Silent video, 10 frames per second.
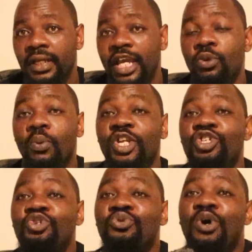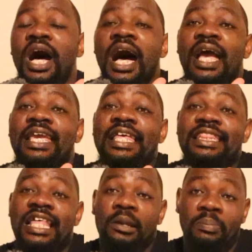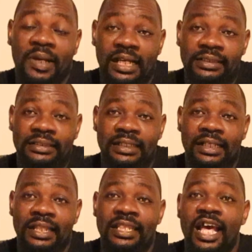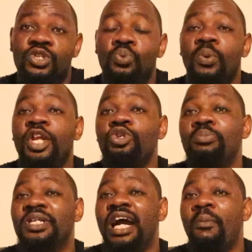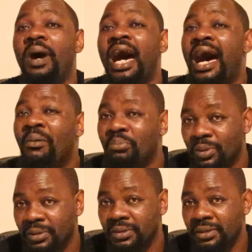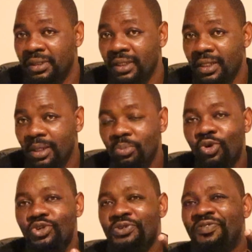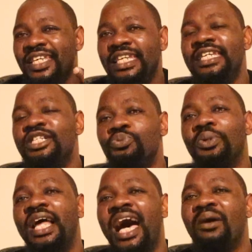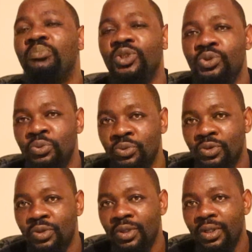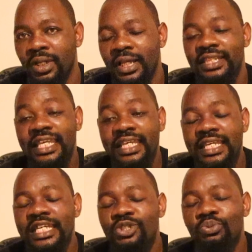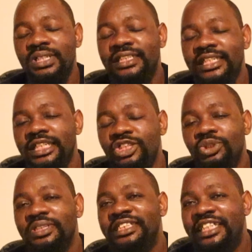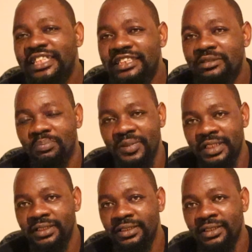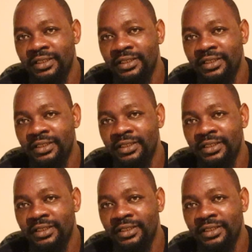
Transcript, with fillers: And when you are in that plastic, that's when you become humble because of the heat will humble you. The heat will teach you discipline.